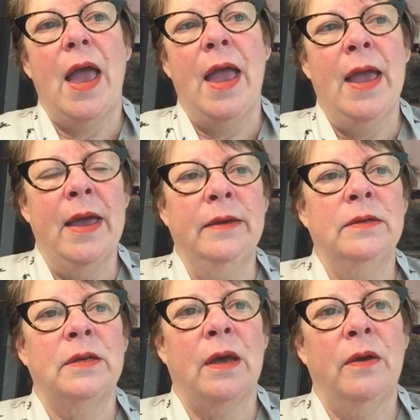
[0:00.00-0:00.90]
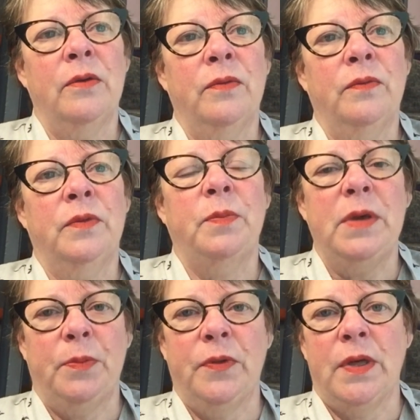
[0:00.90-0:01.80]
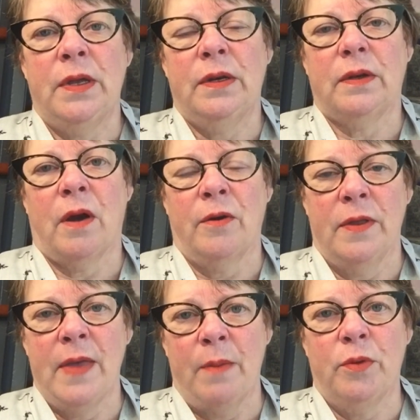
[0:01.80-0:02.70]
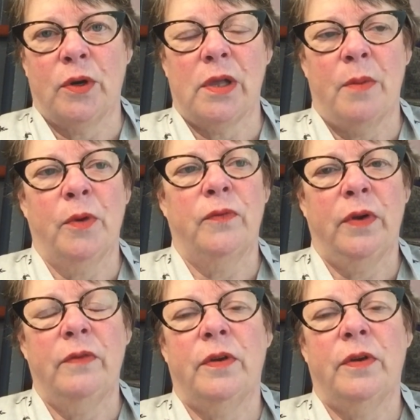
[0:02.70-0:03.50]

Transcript: And the people that are in that book club are very,